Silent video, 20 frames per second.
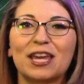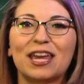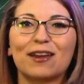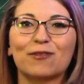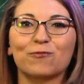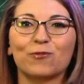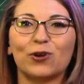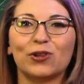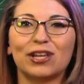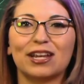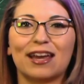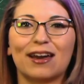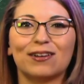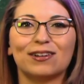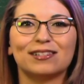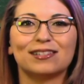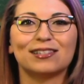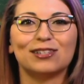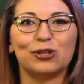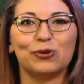began rolling
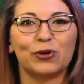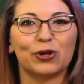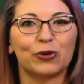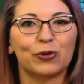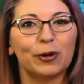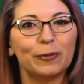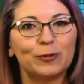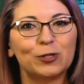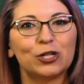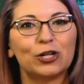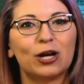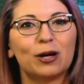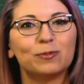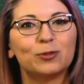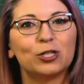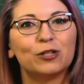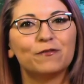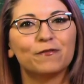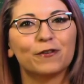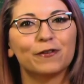out its new encryption
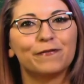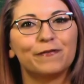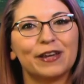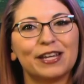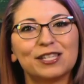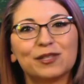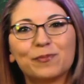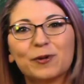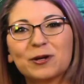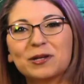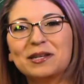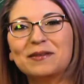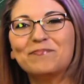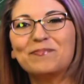option for Facebook